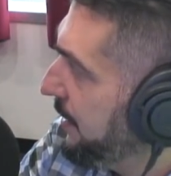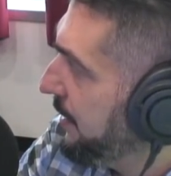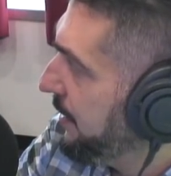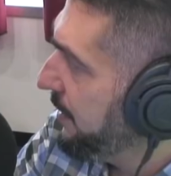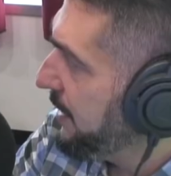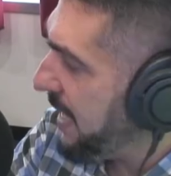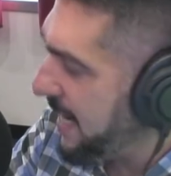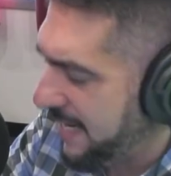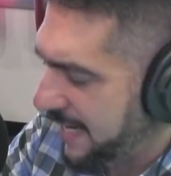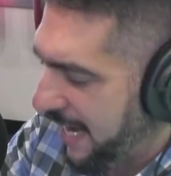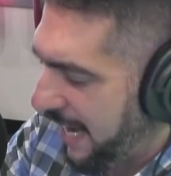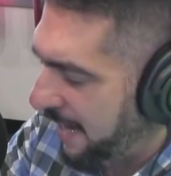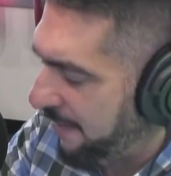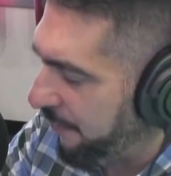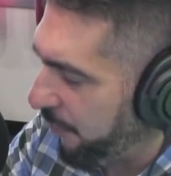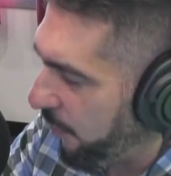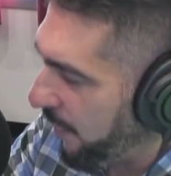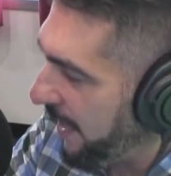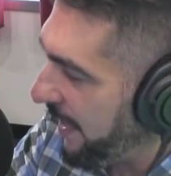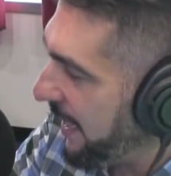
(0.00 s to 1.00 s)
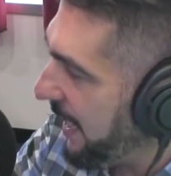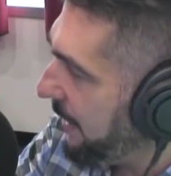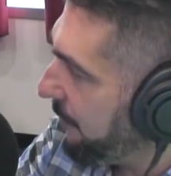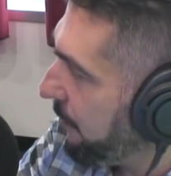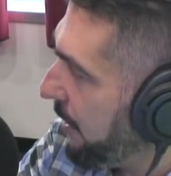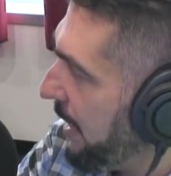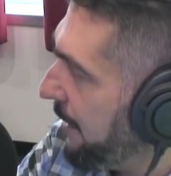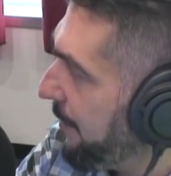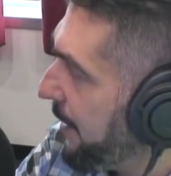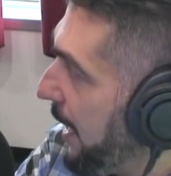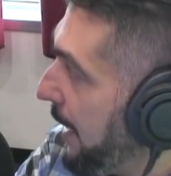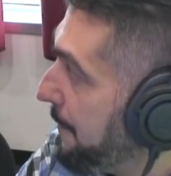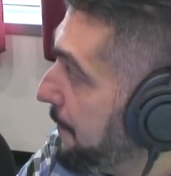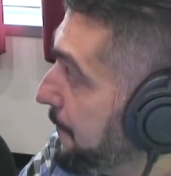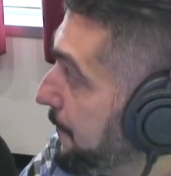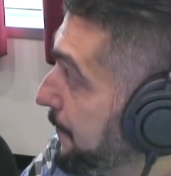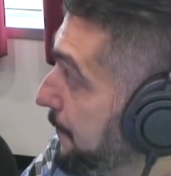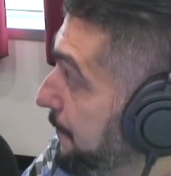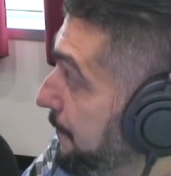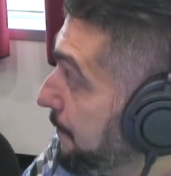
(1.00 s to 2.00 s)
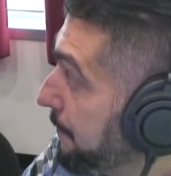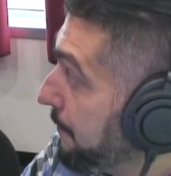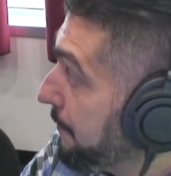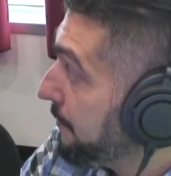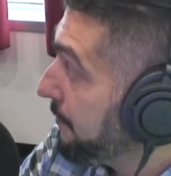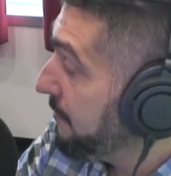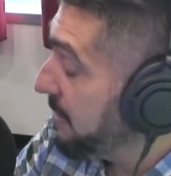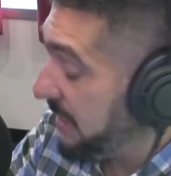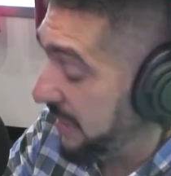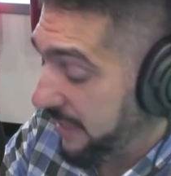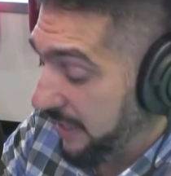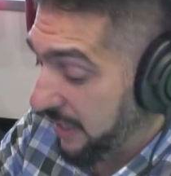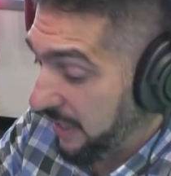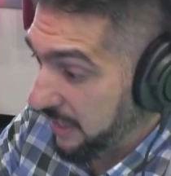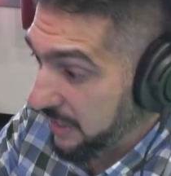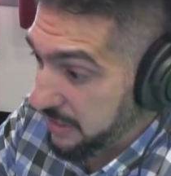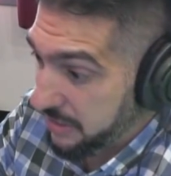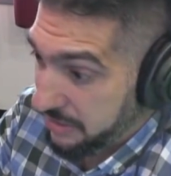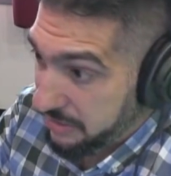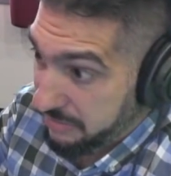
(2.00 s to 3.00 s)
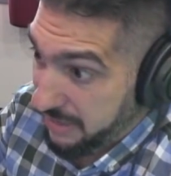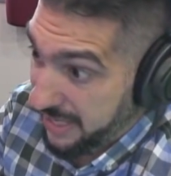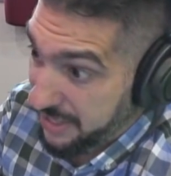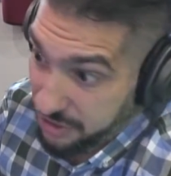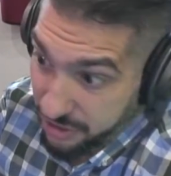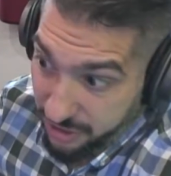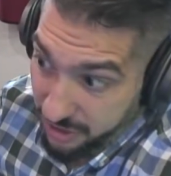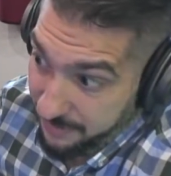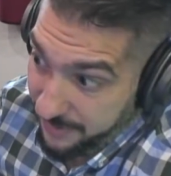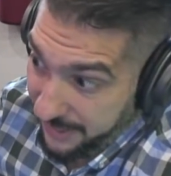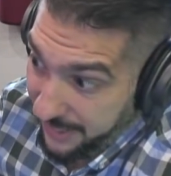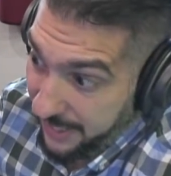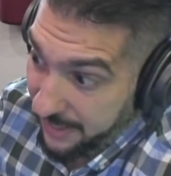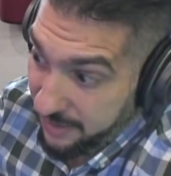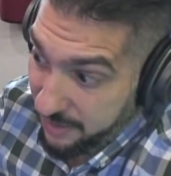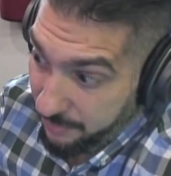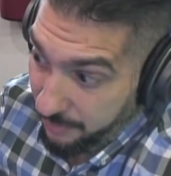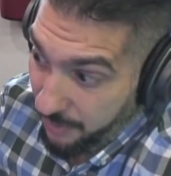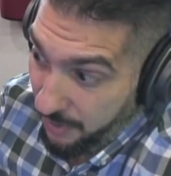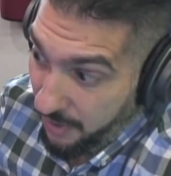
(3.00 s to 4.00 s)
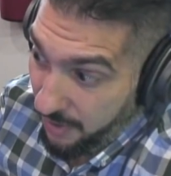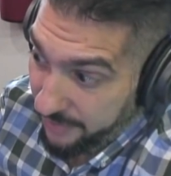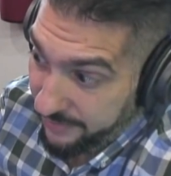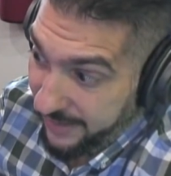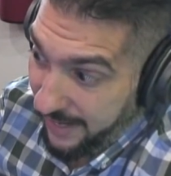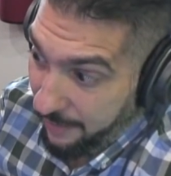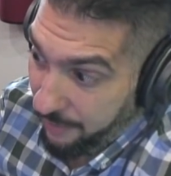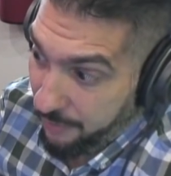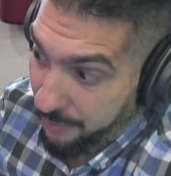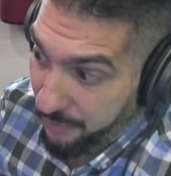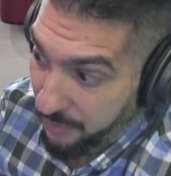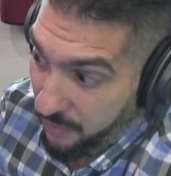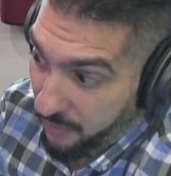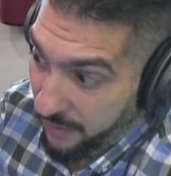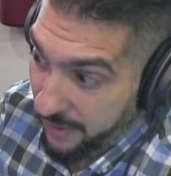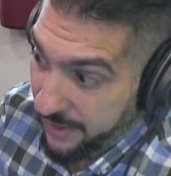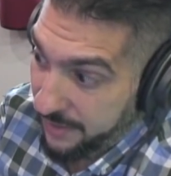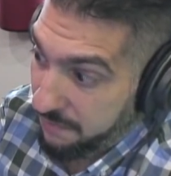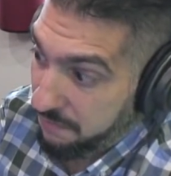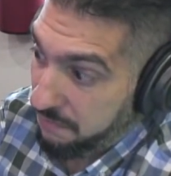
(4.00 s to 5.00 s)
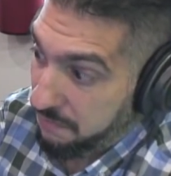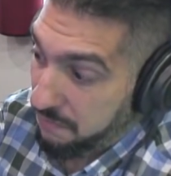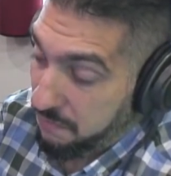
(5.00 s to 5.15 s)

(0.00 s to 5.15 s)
They gave away that Ram game because they should have been getting the ball down a point